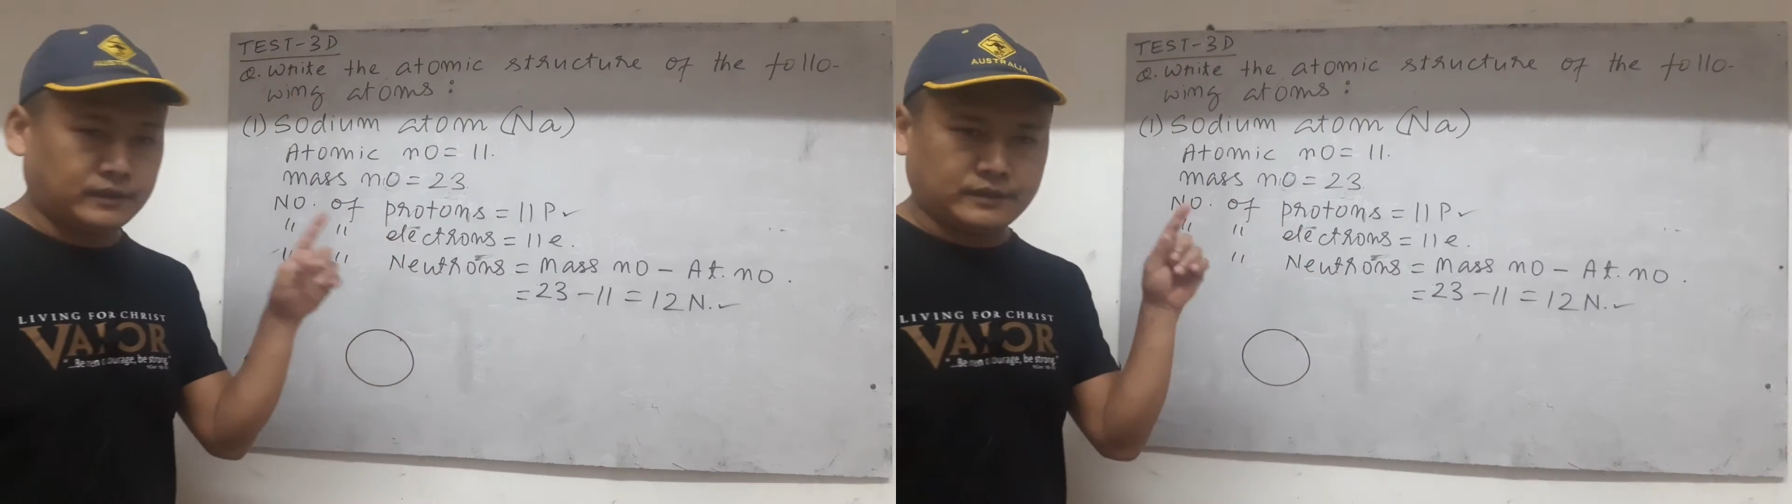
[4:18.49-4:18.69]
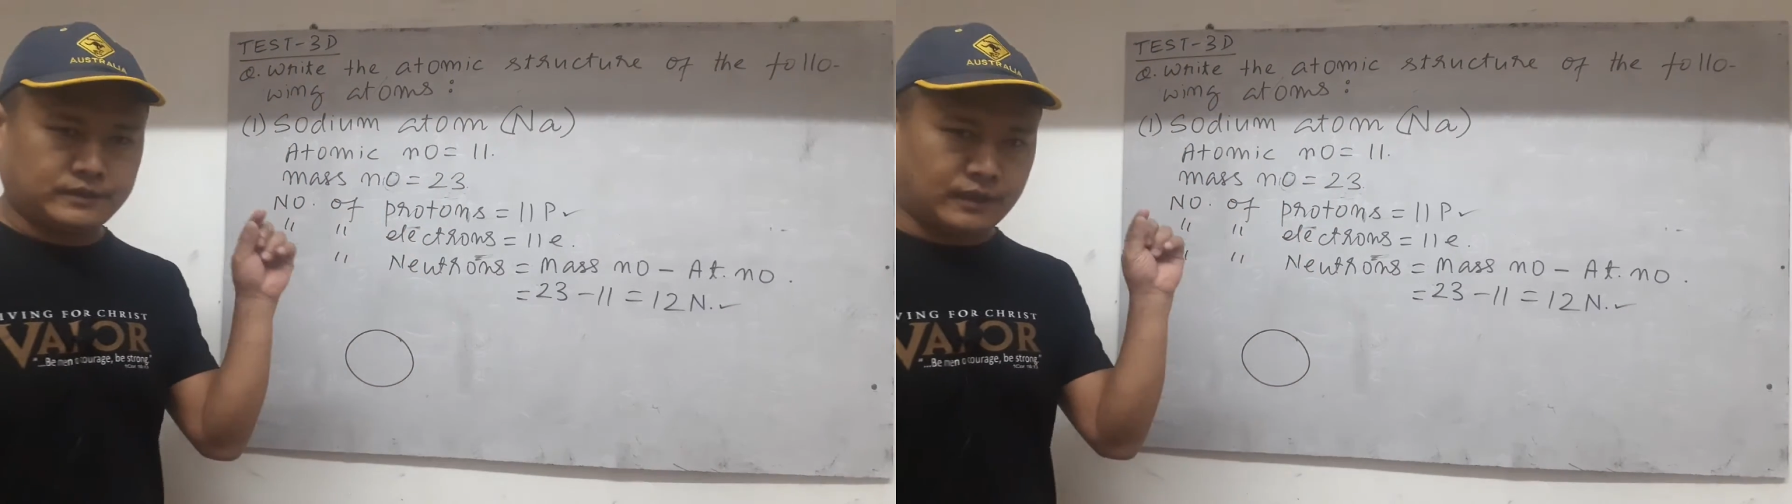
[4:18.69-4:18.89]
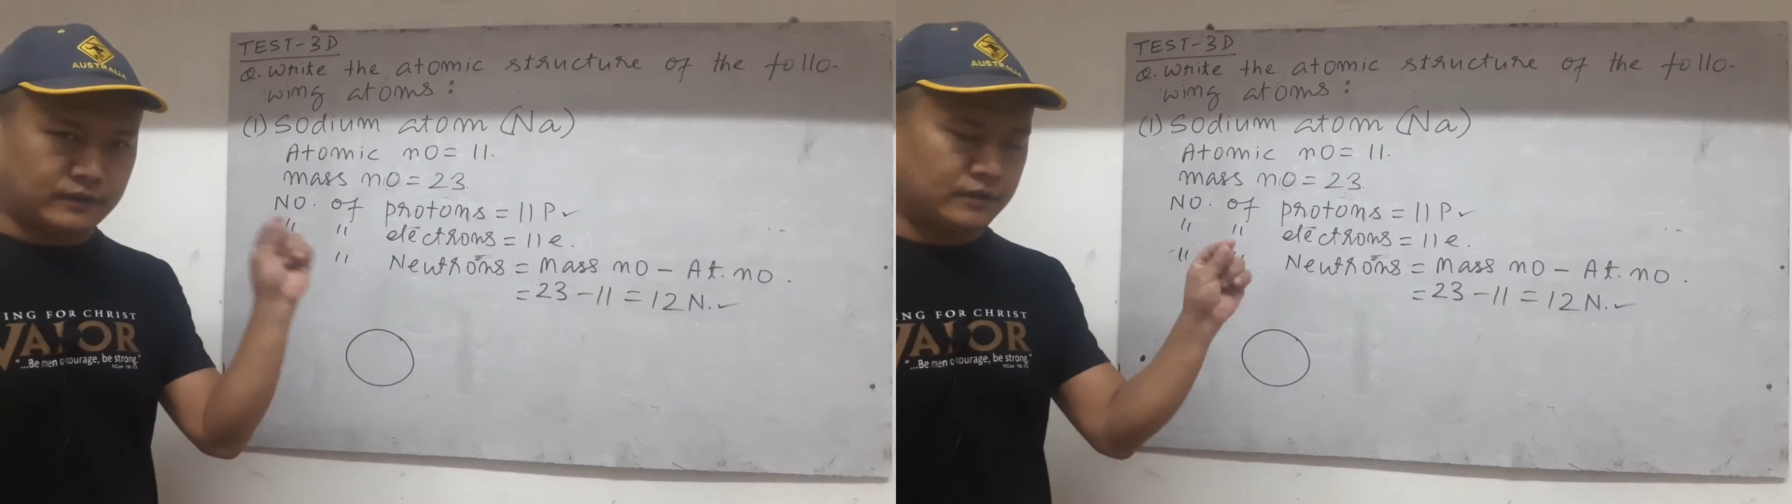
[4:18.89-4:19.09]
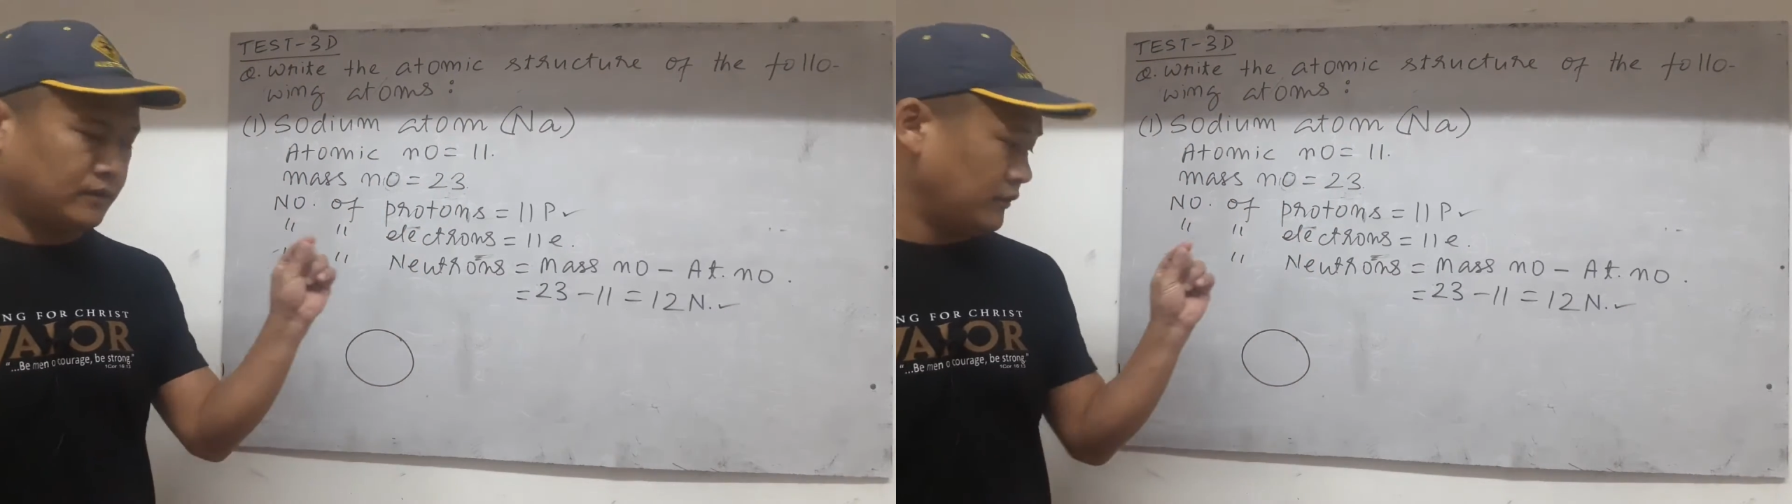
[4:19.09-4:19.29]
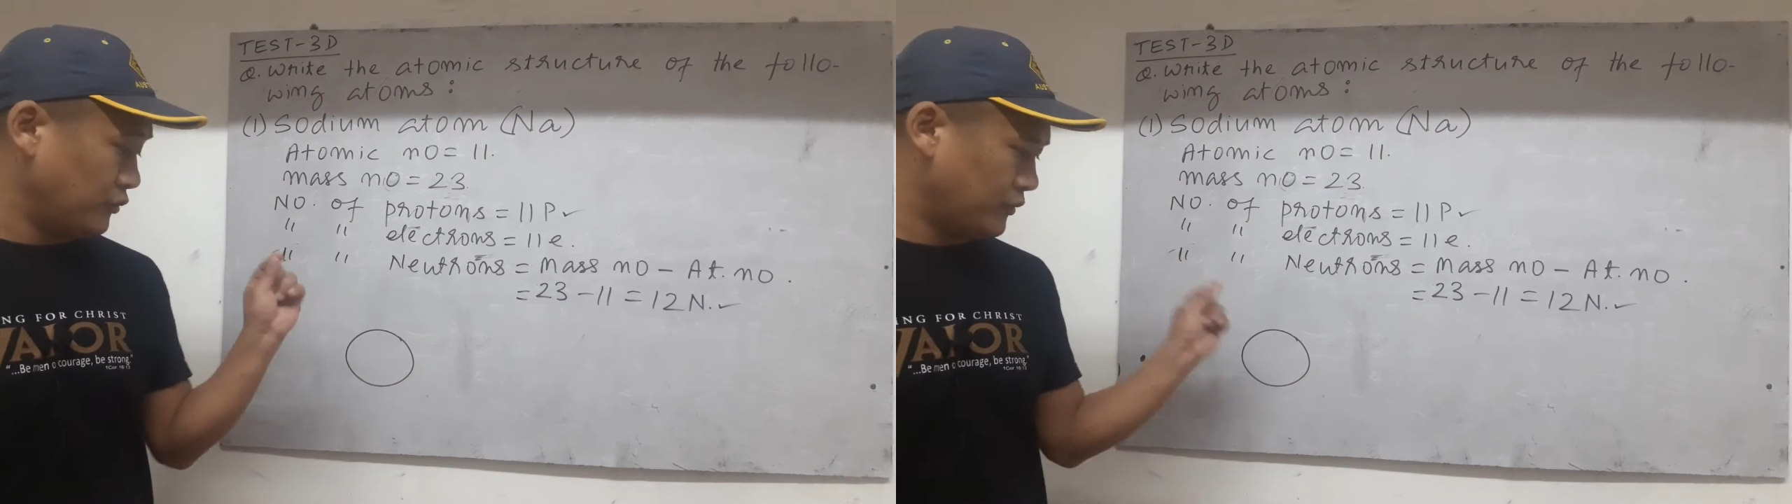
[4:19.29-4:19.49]
in the
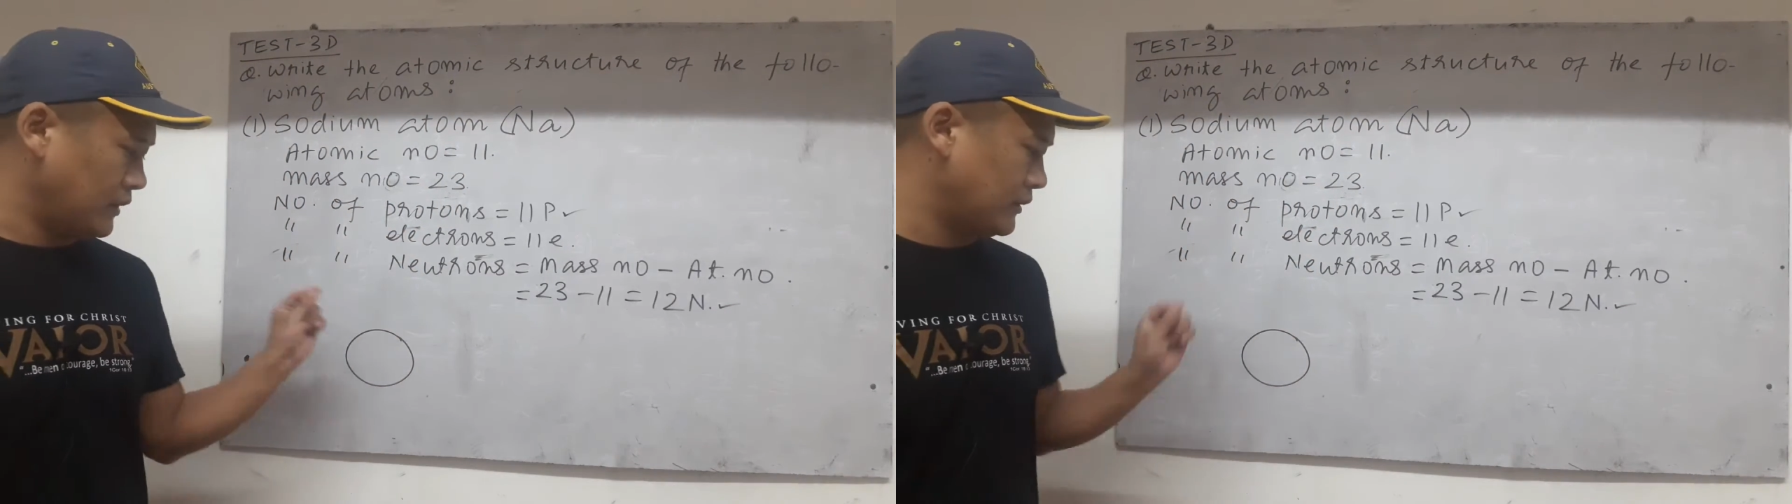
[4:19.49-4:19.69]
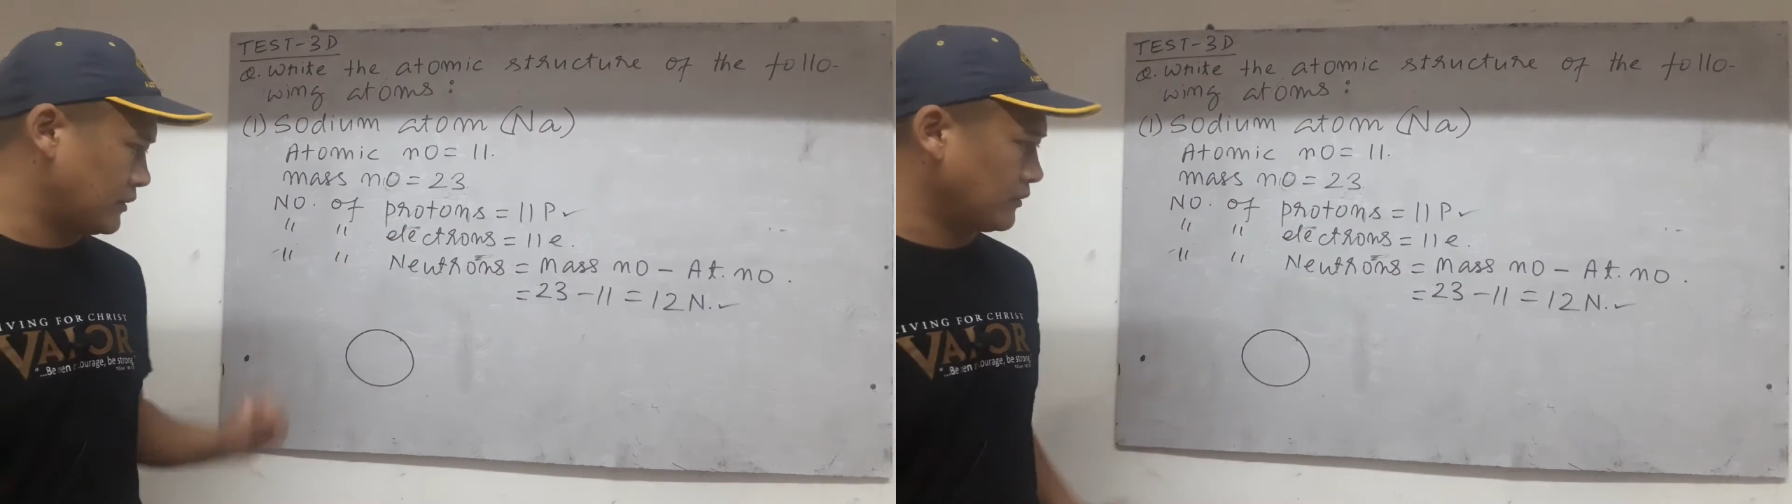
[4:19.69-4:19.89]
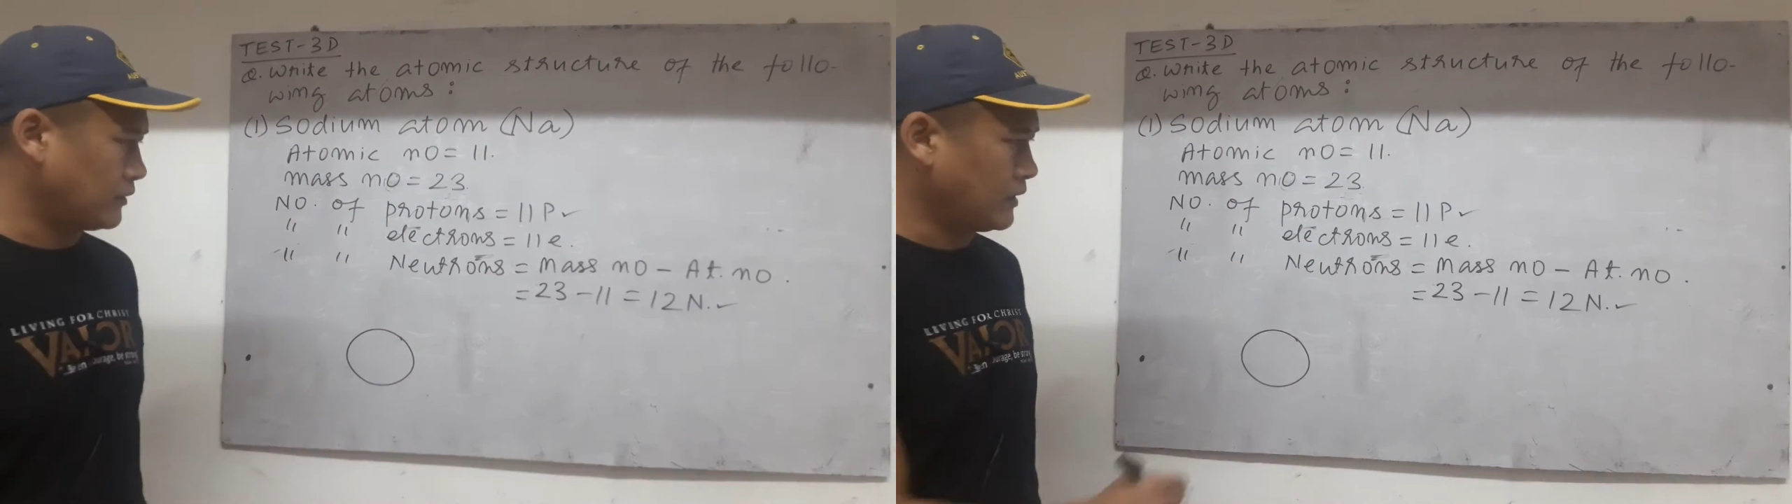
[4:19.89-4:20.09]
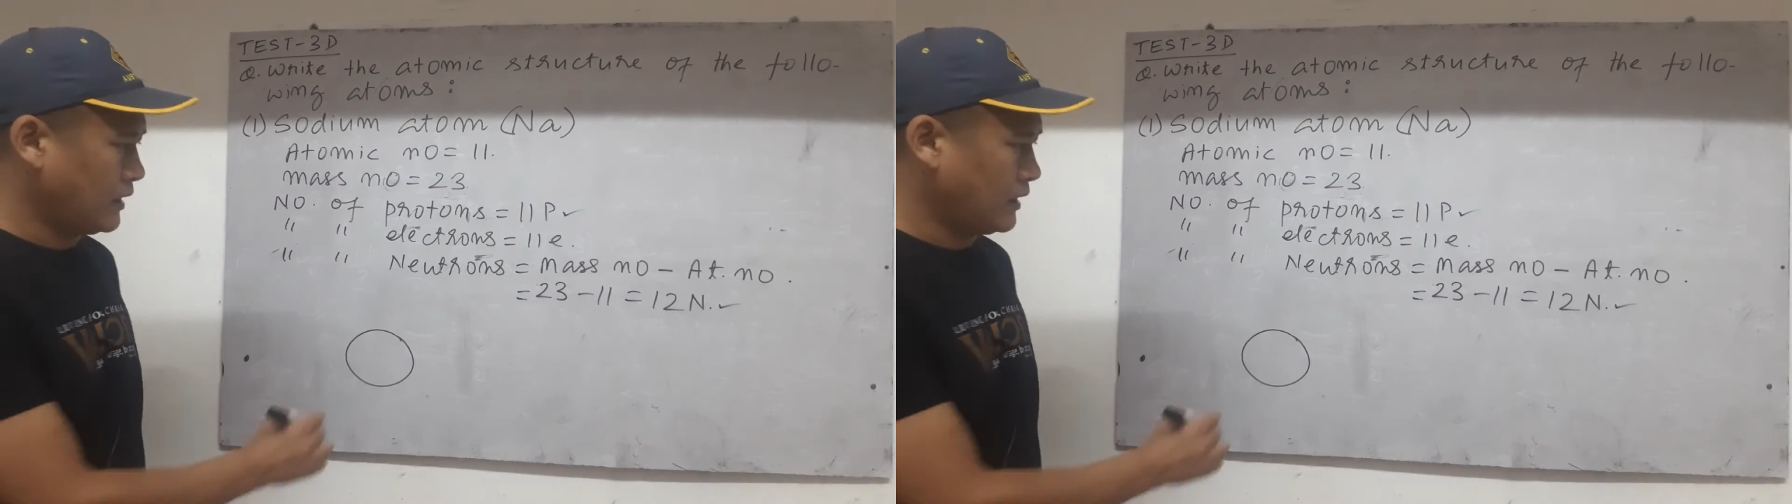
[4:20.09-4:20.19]
center nucleus so